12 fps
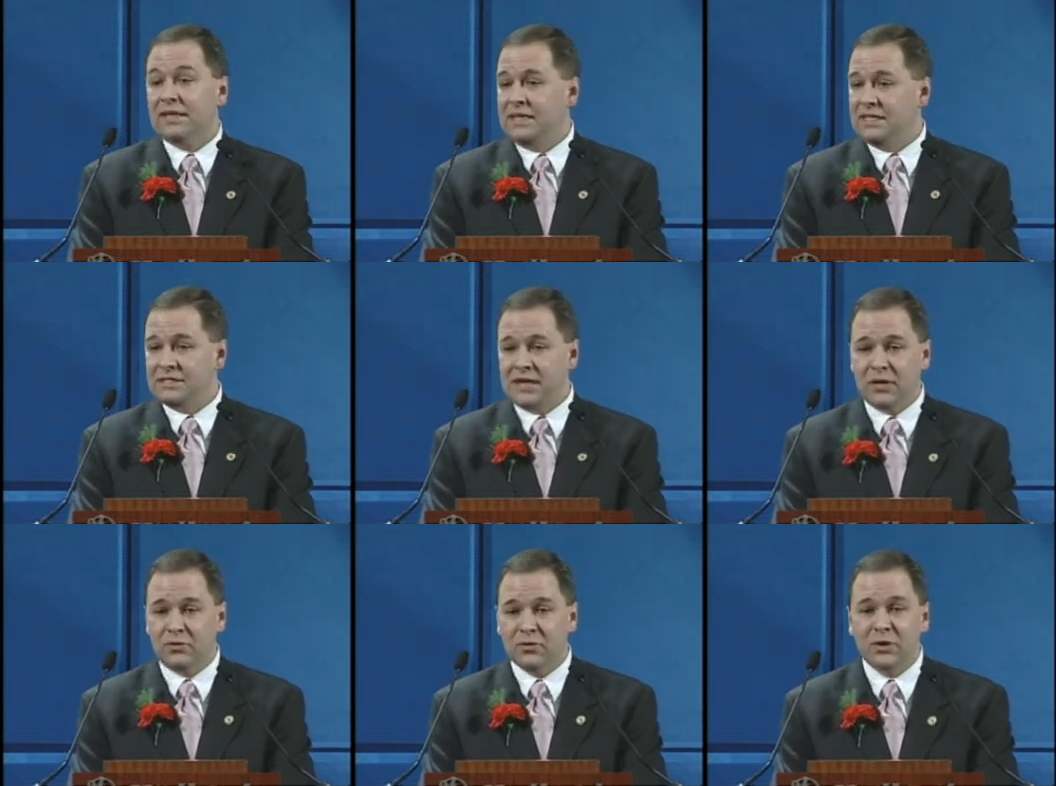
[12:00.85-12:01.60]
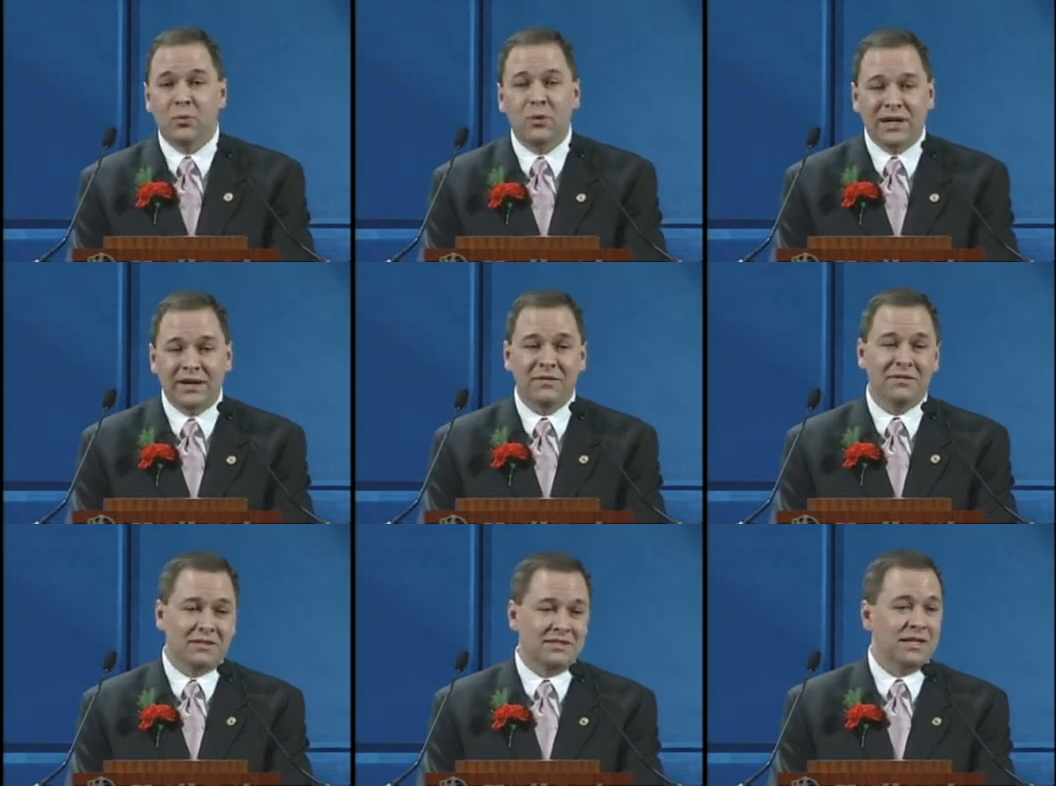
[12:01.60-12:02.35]
He's now doing well
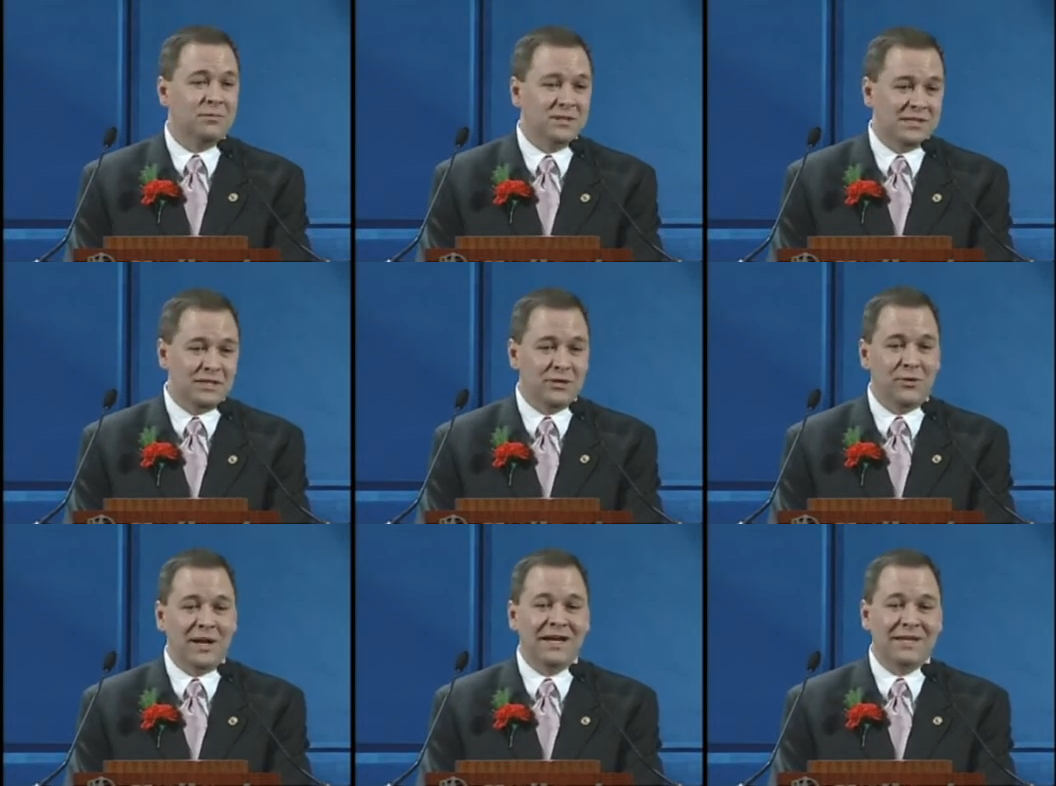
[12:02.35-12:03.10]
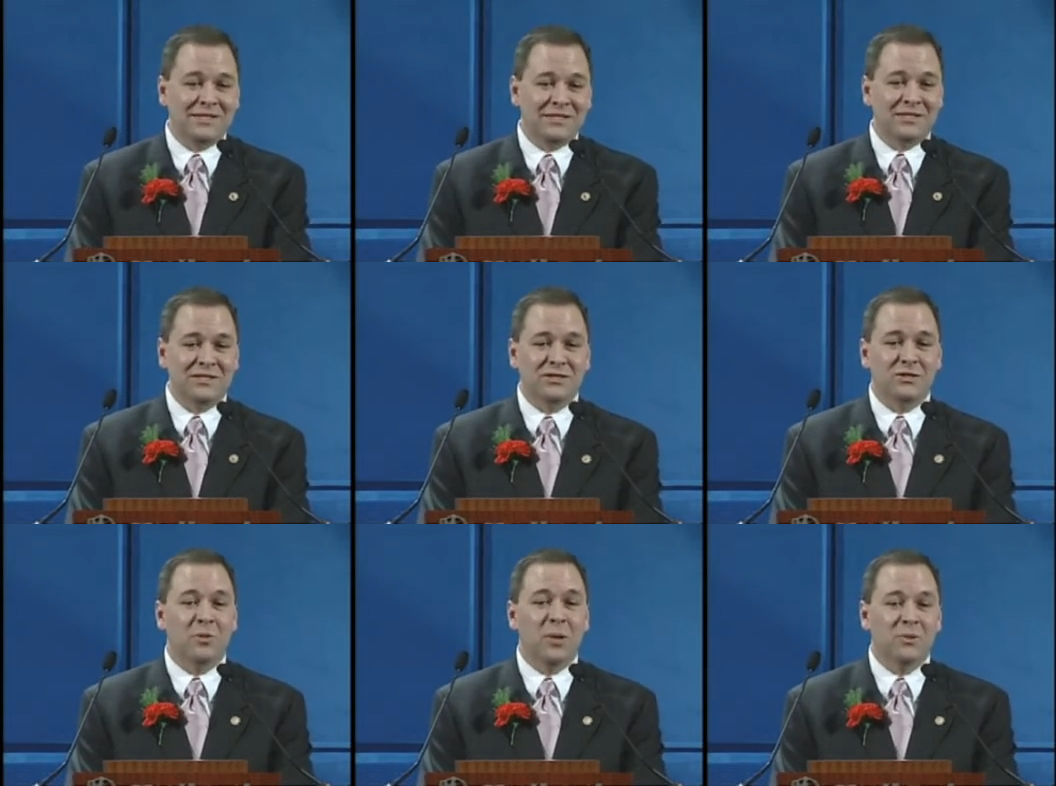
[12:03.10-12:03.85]
and is able to see the grandkids and sees
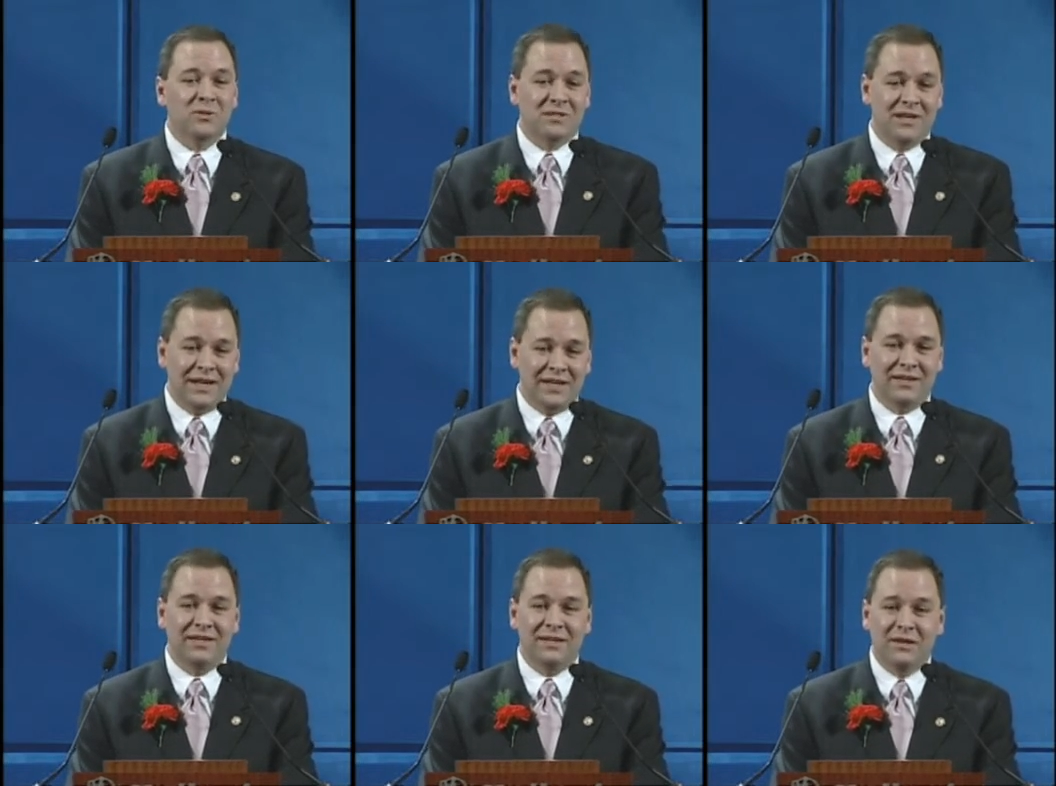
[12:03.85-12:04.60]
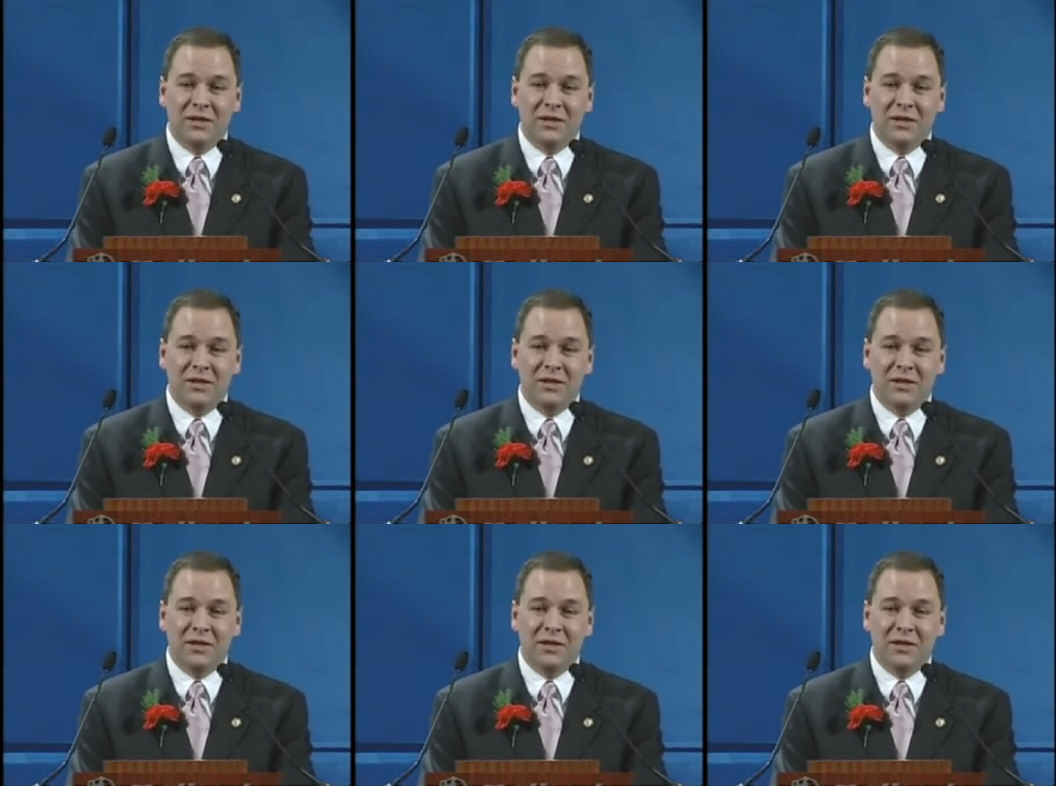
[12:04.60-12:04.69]
them almost daily.